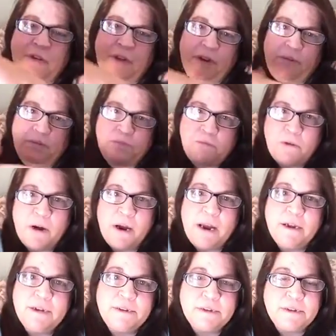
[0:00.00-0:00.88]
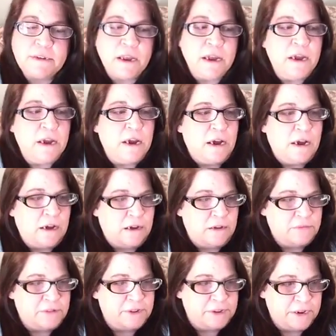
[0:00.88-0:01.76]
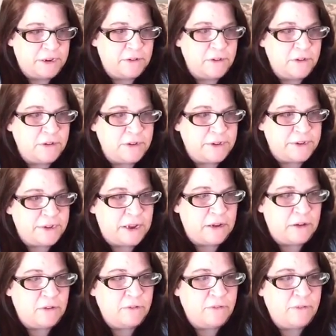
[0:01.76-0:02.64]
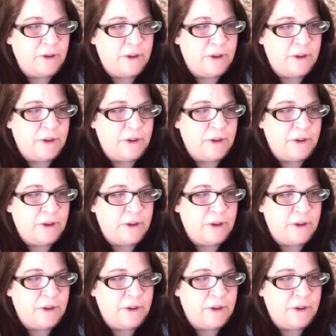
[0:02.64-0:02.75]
deep breaths, center yourself,